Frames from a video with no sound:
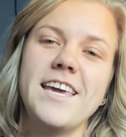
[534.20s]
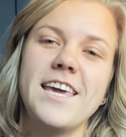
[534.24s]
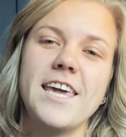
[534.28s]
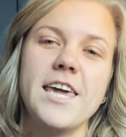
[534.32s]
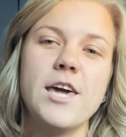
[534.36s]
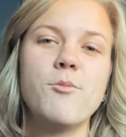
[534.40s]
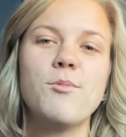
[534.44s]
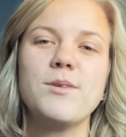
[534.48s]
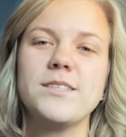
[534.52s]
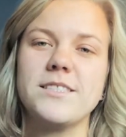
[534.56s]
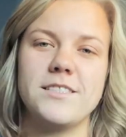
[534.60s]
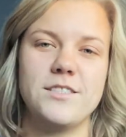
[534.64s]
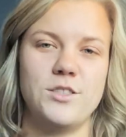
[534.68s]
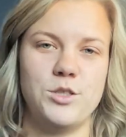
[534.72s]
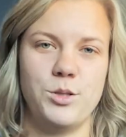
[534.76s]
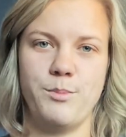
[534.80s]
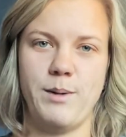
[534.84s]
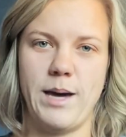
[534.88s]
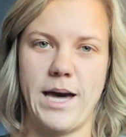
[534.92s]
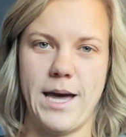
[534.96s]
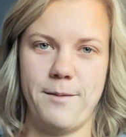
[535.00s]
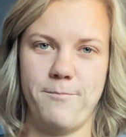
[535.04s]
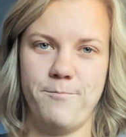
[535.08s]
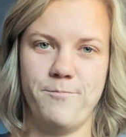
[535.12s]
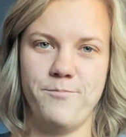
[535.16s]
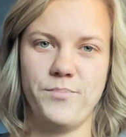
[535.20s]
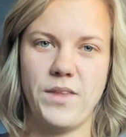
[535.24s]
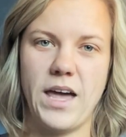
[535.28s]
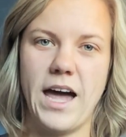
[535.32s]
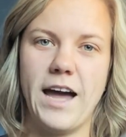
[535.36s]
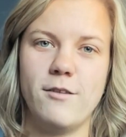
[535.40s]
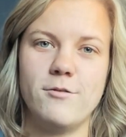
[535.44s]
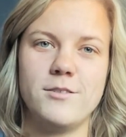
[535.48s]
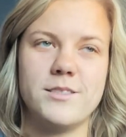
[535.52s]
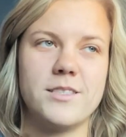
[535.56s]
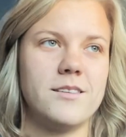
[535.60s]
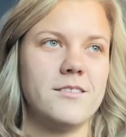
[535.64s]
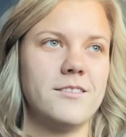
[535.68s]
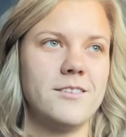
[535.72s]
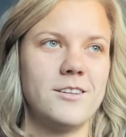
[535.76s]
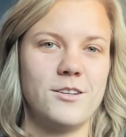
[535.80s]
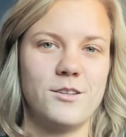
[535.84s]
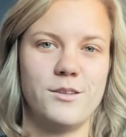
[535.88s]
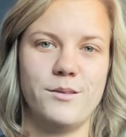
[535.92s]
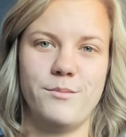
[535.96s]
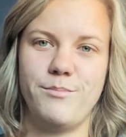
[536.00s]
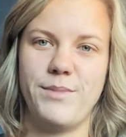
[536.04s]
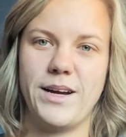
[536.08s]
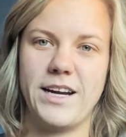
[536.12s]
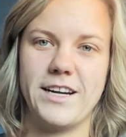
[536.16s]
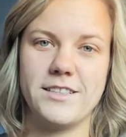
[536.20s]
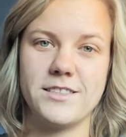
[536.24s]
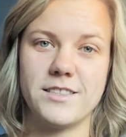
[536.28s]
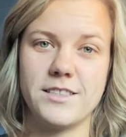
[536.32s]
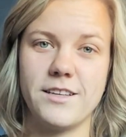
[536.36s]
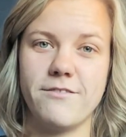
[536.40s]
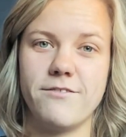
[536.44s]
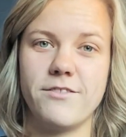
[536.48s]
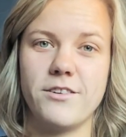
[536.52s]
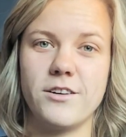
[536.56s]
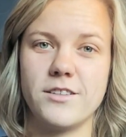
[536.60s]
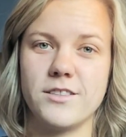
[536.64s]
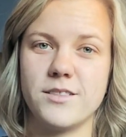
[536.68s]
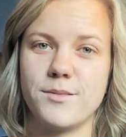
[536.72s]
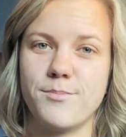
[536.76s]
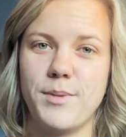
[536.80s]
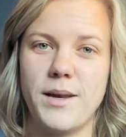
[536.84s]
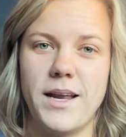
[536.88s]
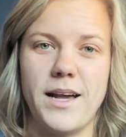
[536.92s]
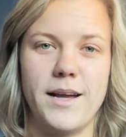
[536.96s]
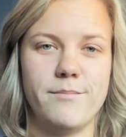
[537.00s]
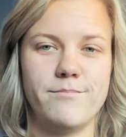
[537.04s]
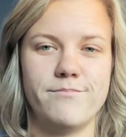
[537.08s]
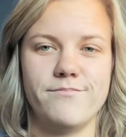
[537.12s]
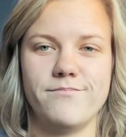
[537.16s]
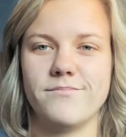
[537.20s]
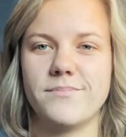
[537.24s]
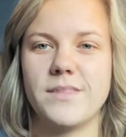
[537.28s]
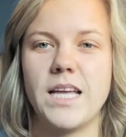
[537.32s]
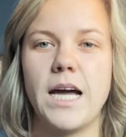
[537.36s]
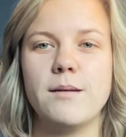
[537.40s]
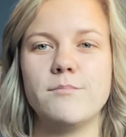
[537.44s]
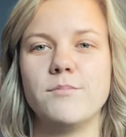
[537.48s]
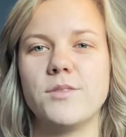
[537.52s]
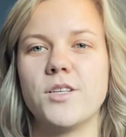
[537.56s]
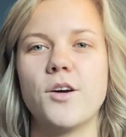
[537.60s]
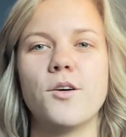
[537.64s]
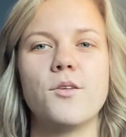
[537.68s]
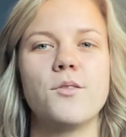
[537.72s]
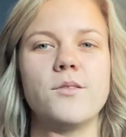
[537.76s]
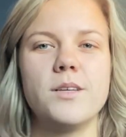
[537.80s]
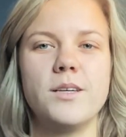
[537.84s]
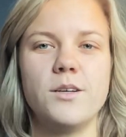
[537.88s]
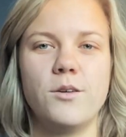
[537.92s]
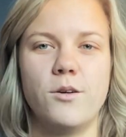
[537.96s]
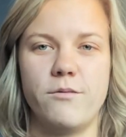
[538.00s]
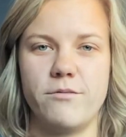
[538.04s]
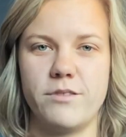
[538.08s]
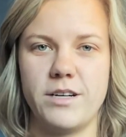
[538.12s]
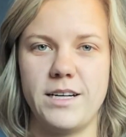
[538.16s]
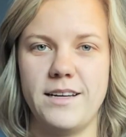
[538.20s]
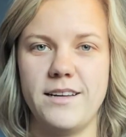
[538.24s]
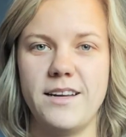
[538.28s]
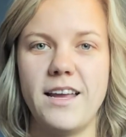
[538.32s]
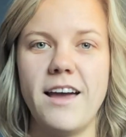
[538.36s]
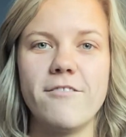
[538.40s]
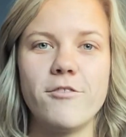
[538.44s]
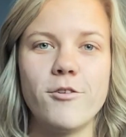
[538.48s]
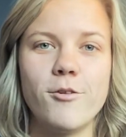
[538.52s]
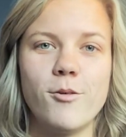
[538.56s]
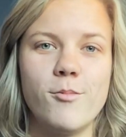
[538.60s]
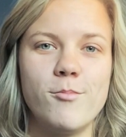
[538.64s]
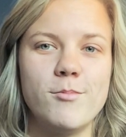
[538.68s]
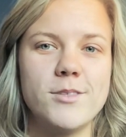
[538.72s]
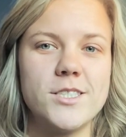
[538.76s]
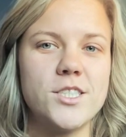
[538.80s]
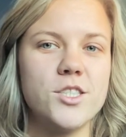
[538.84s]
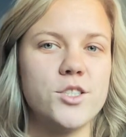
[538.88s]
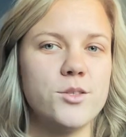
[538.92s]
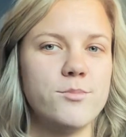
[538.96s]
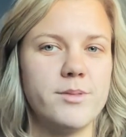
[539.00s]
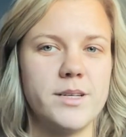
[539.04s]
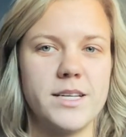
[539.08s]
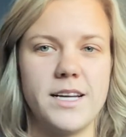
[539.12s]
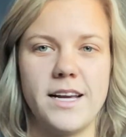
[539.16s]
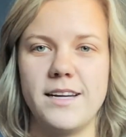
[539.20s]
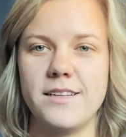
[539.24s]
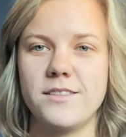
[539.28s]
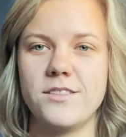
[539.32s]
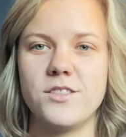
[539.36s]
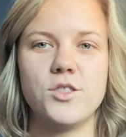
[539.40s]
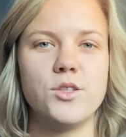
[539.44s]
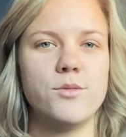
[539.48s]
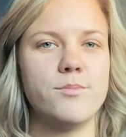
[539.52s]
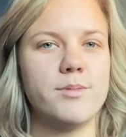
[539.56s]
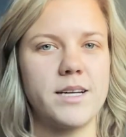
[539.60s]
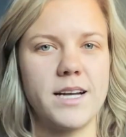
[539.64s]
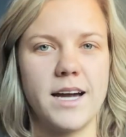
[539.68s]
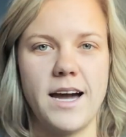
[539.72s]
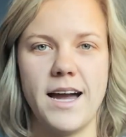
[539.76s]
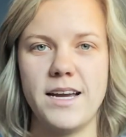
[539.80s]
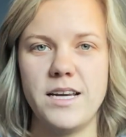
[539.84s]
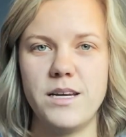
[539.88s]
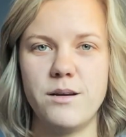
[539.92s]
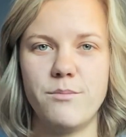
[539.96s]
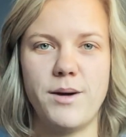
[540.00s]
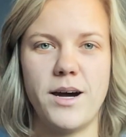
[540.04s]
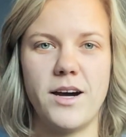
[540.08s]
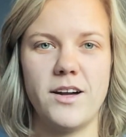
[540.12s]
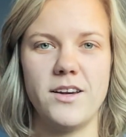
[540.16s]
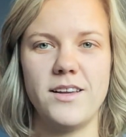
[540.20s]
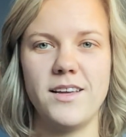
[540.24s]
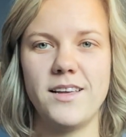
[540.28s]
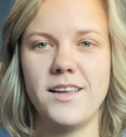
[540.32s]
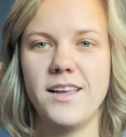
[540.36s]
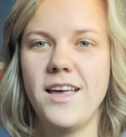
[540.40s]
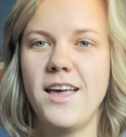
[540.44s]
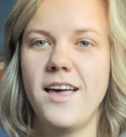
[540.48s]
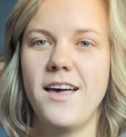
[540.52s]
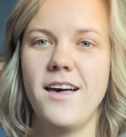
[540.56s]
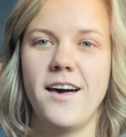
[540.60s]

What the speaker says: it wasn't too bad. I was a little embarrassed at first, but I'm totally over it. Everyone was super nice, super kind about it.